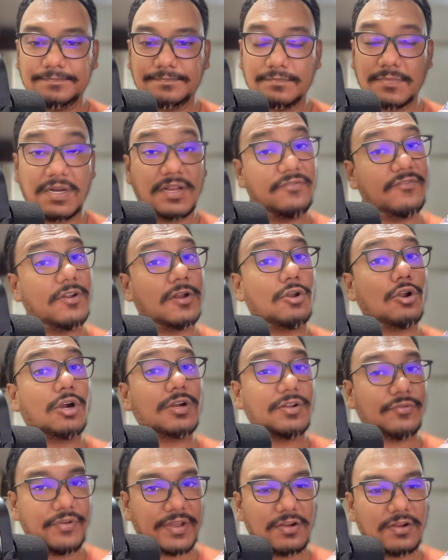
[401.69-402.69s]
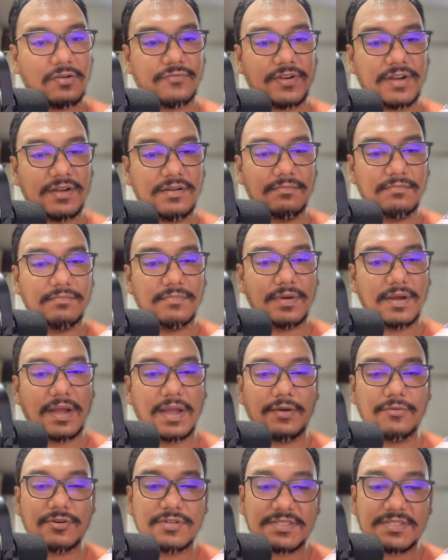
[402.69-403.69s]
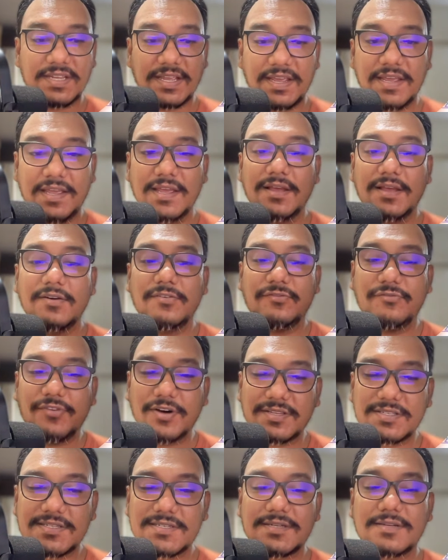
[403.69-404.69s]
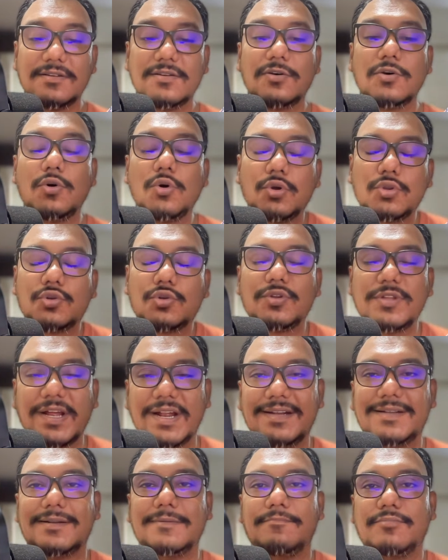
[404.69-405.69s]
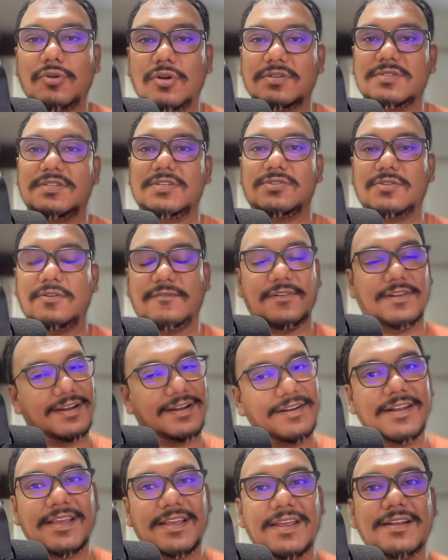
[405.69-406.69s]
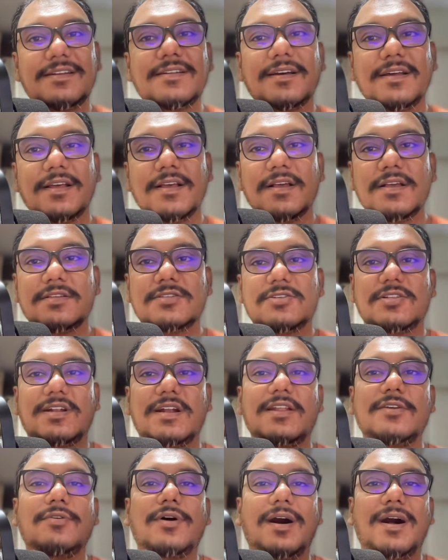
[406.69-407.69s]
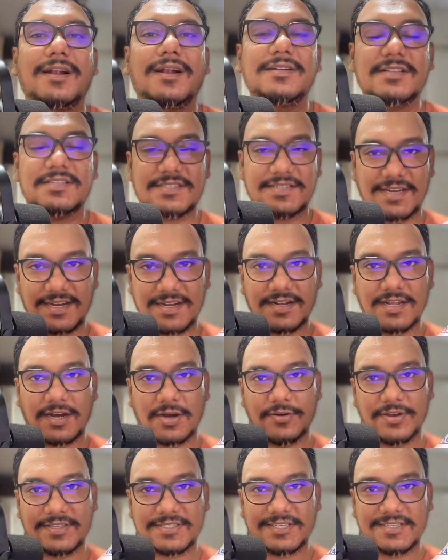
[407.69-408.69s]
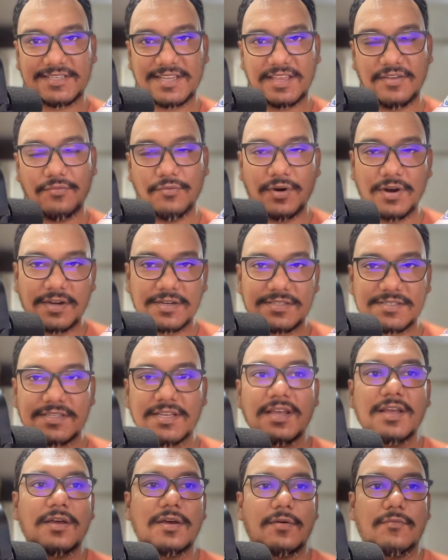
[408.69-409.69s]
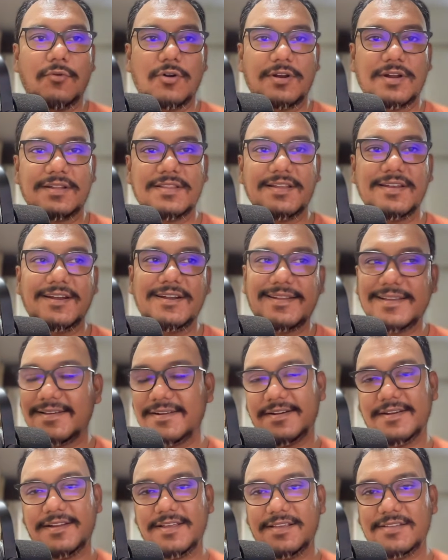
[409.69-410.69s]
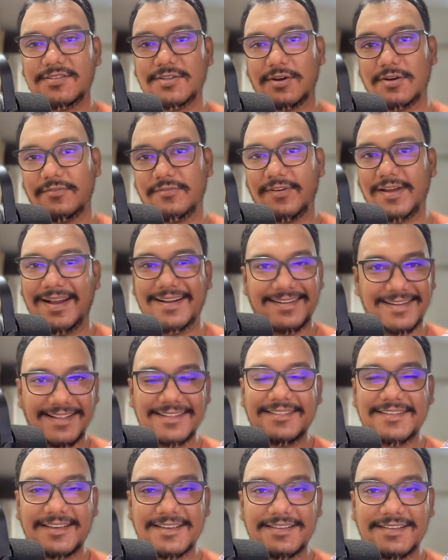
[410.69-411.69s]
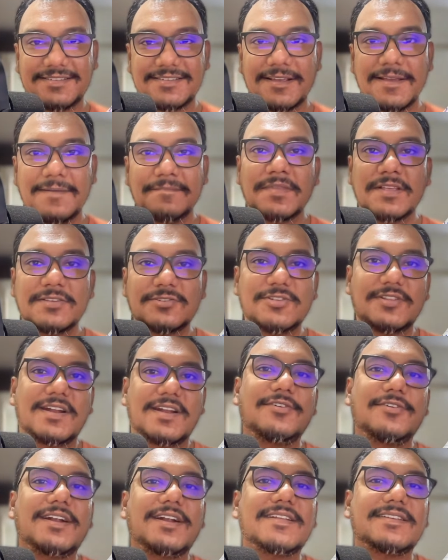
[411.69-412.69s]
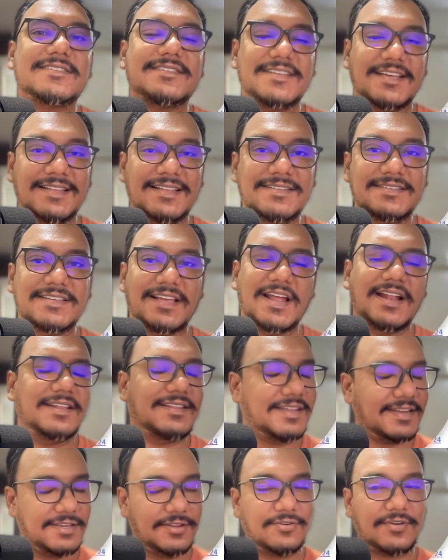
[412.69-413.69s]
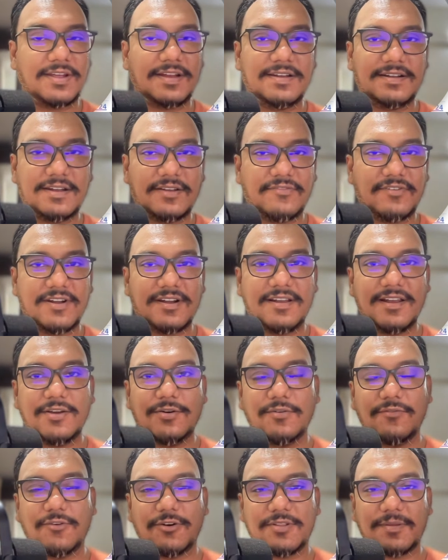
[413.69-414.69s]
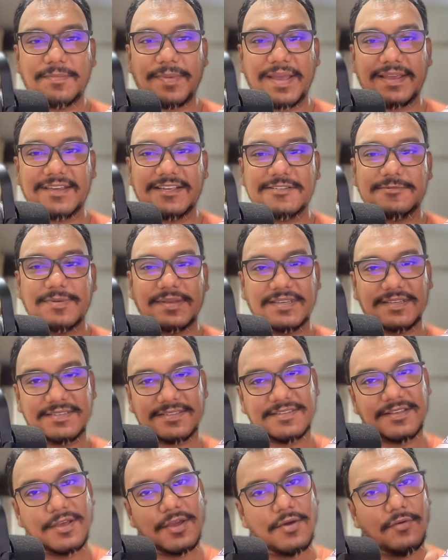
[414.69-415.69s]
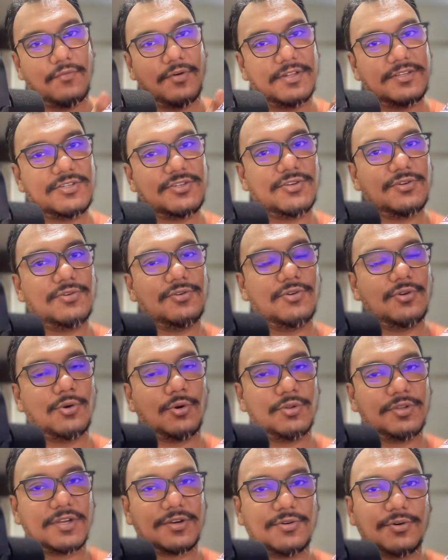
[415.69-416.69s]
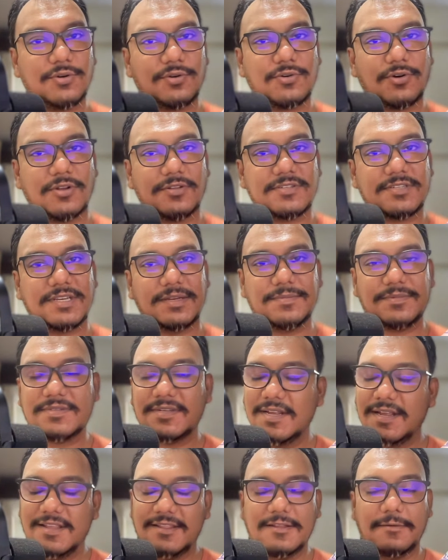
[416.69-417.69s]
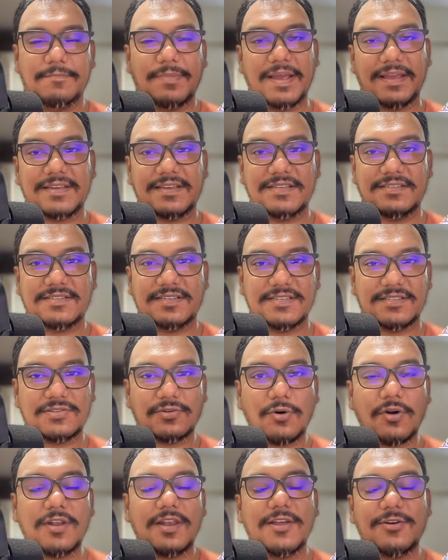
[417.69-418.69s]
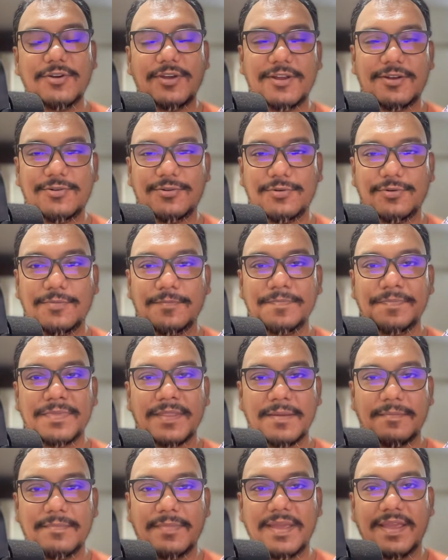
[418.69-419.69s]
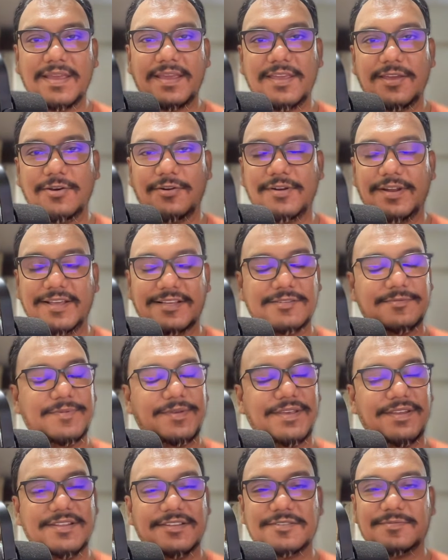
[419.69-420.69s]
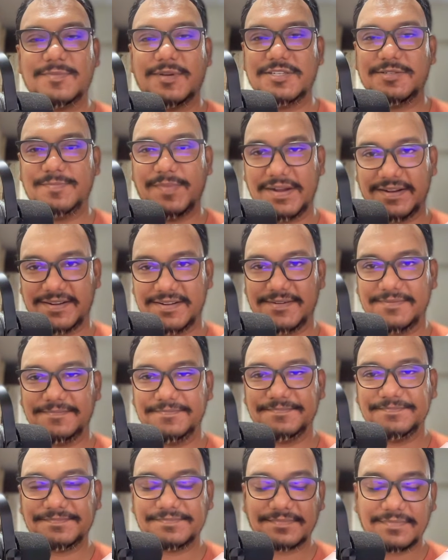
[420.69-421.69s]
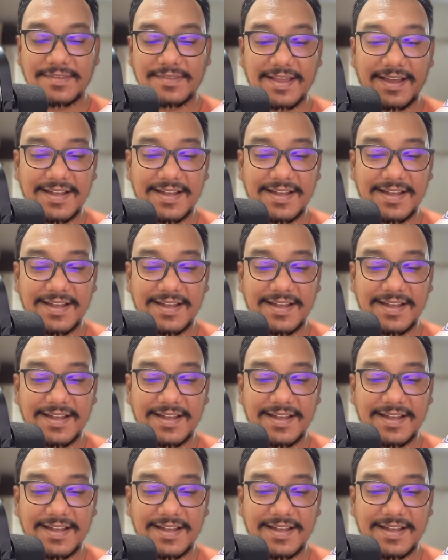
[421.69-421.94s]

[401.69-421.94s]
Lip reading: But if you're not aware of it, I would say first go through that process of learning it, so that you understand how SSE works, what are the nitty-gritties of handling things, so that you get a sense, and then you can definitely go for the package, because once you know the core concepts, the package is only going to make your experience much better. Yeah.